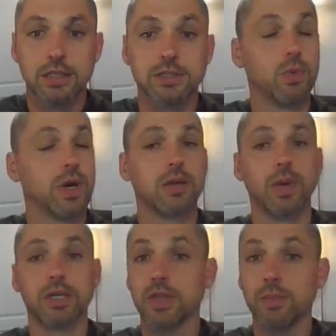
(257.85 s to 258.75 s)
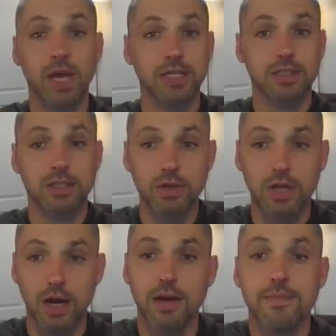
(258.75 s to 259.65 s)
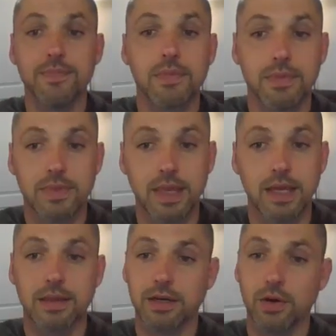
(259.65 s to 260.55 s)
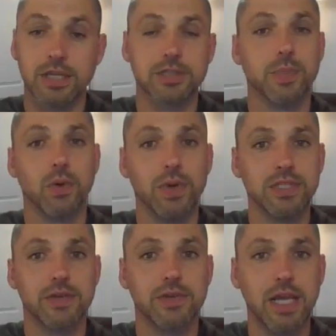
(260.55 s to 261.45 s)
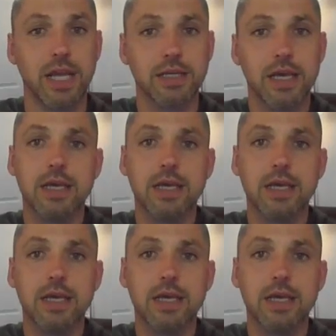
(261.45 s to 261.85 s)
So what did Quebec do? They passed a new law, known as Bill 178.